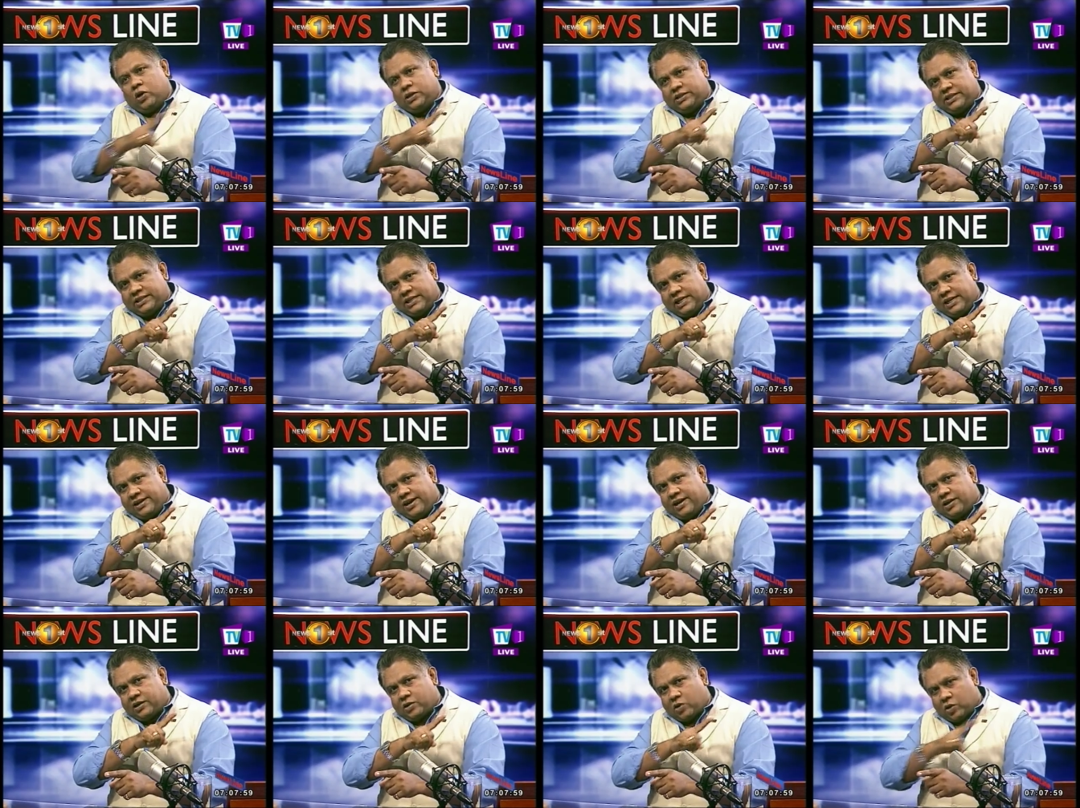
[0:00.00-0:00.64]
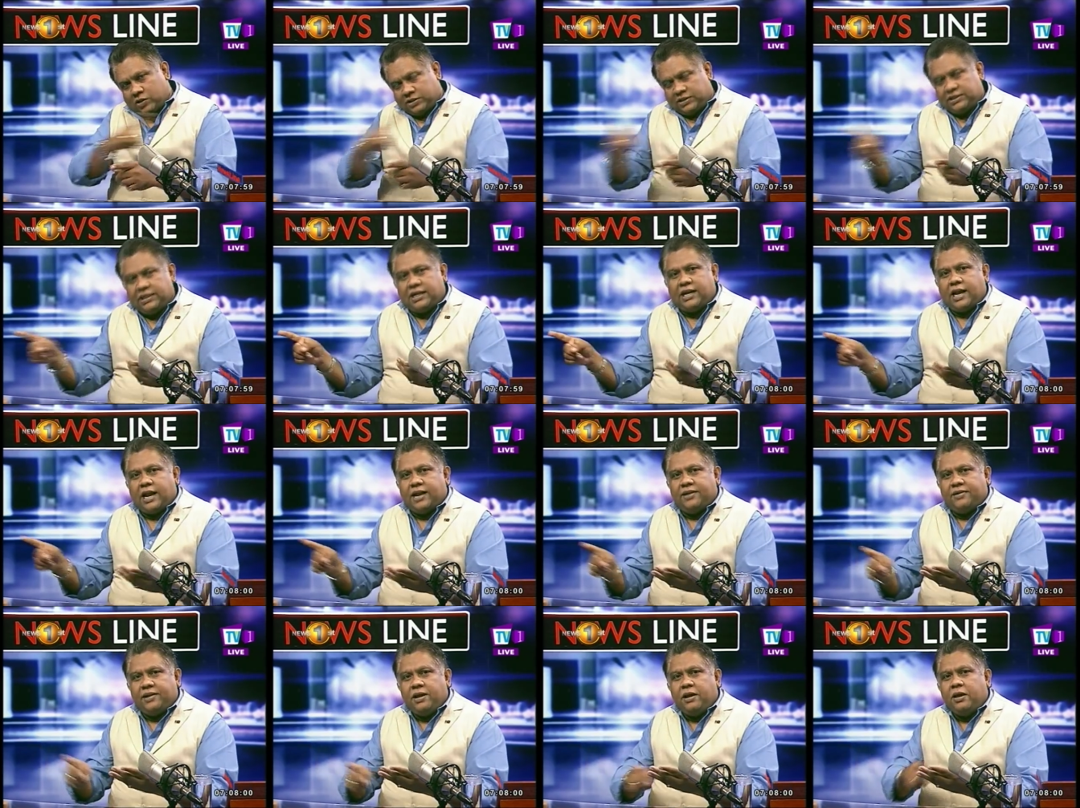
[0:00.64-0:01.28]
children across the
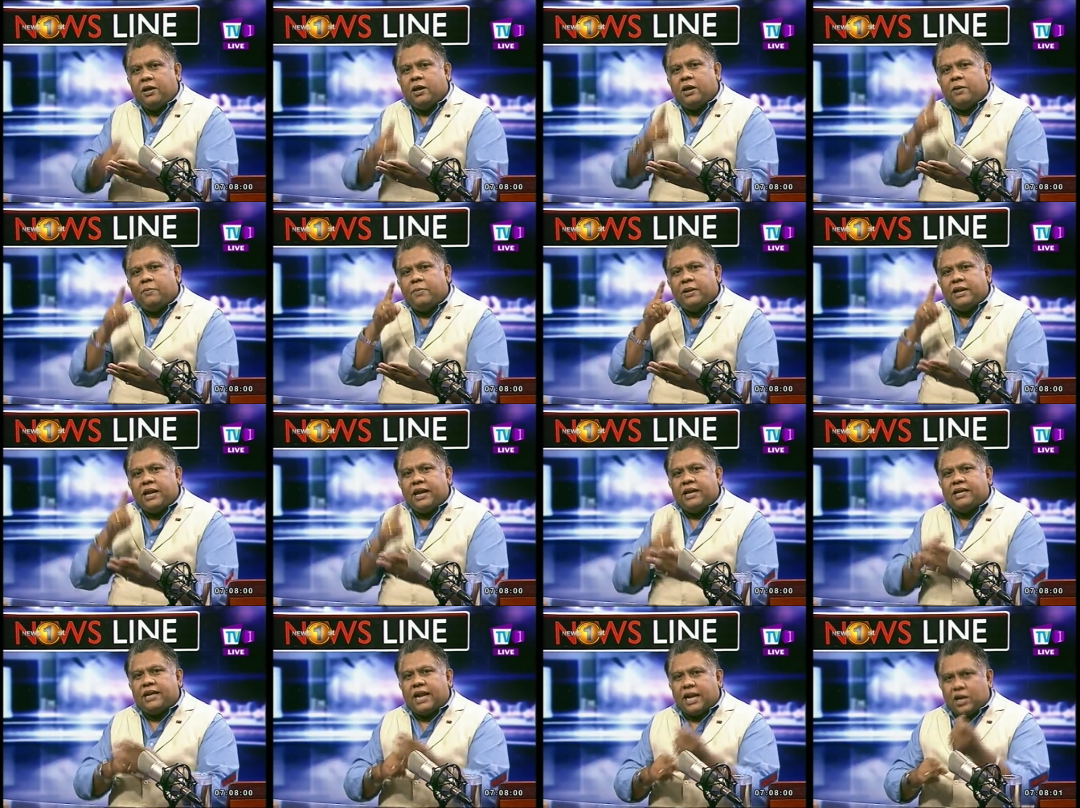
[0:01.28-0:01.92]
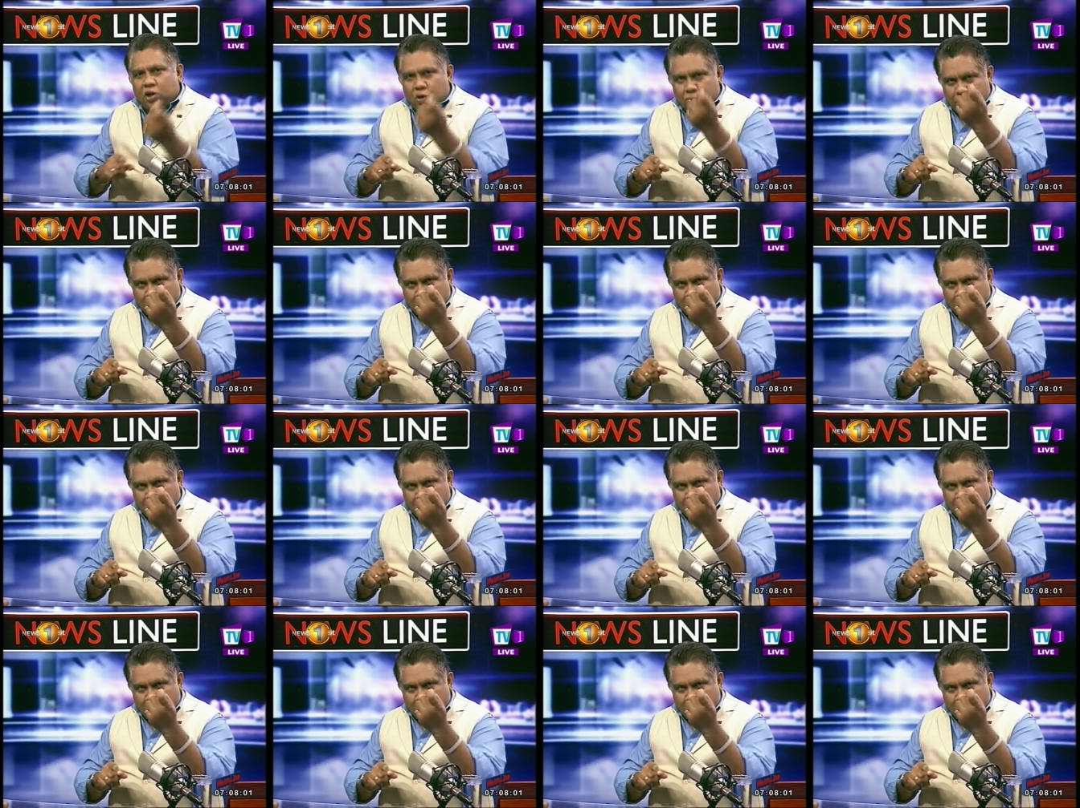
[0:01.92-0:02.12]
country been entitled to a